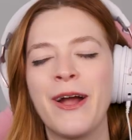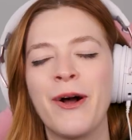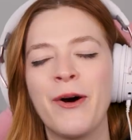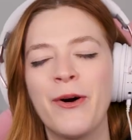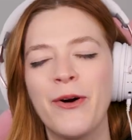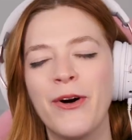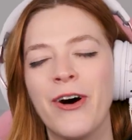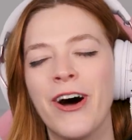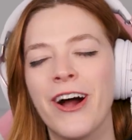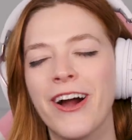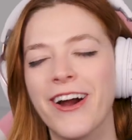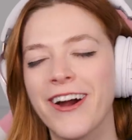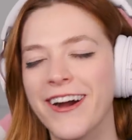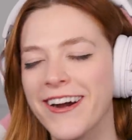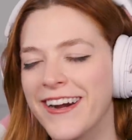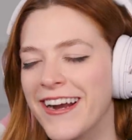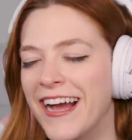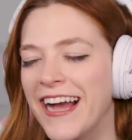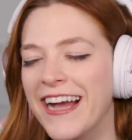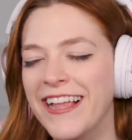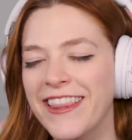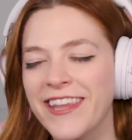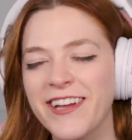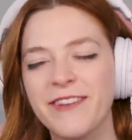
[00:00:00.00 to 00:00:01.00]
my whole heart.
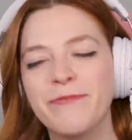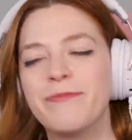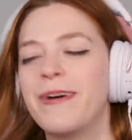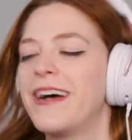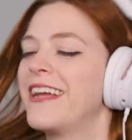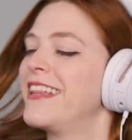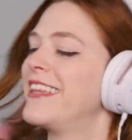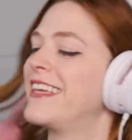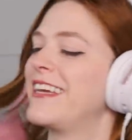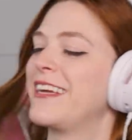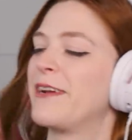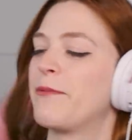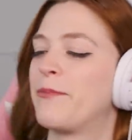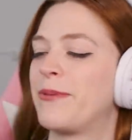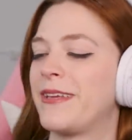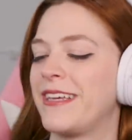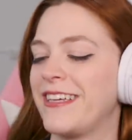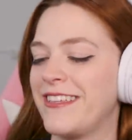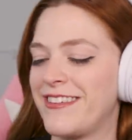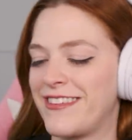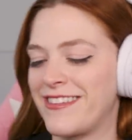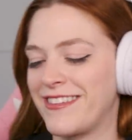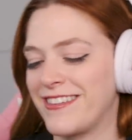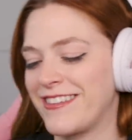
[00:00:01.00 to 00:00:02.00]
I love Bentley to
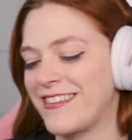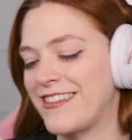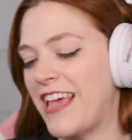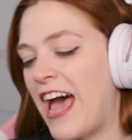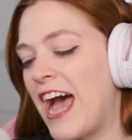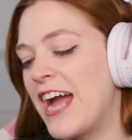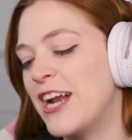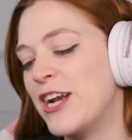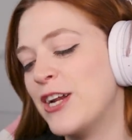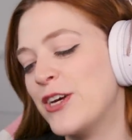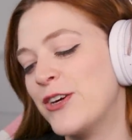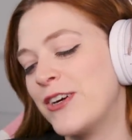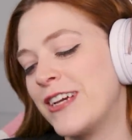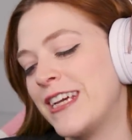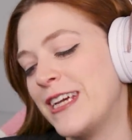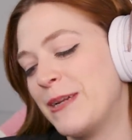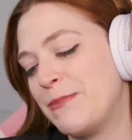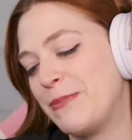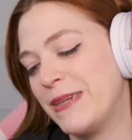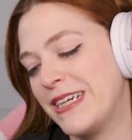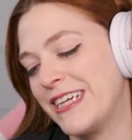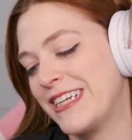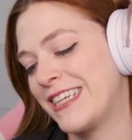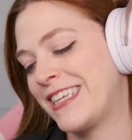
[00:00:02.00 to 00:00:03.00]
pieces. I knew
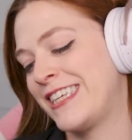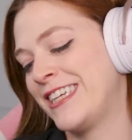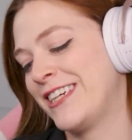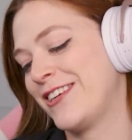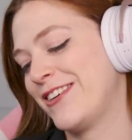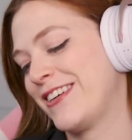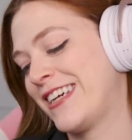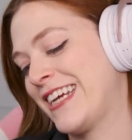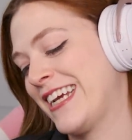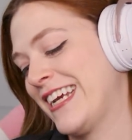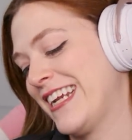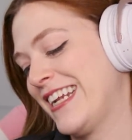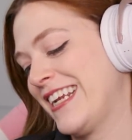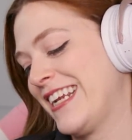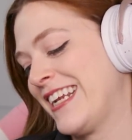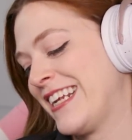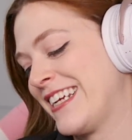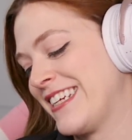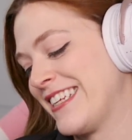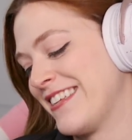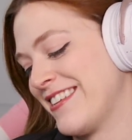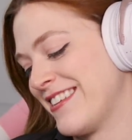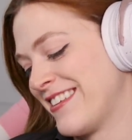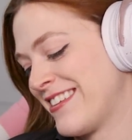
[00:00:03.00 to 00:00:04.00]
he'd be a cute kid
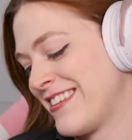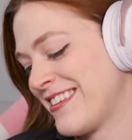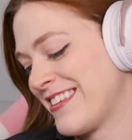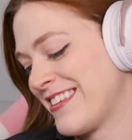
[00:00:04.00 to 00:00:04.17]
because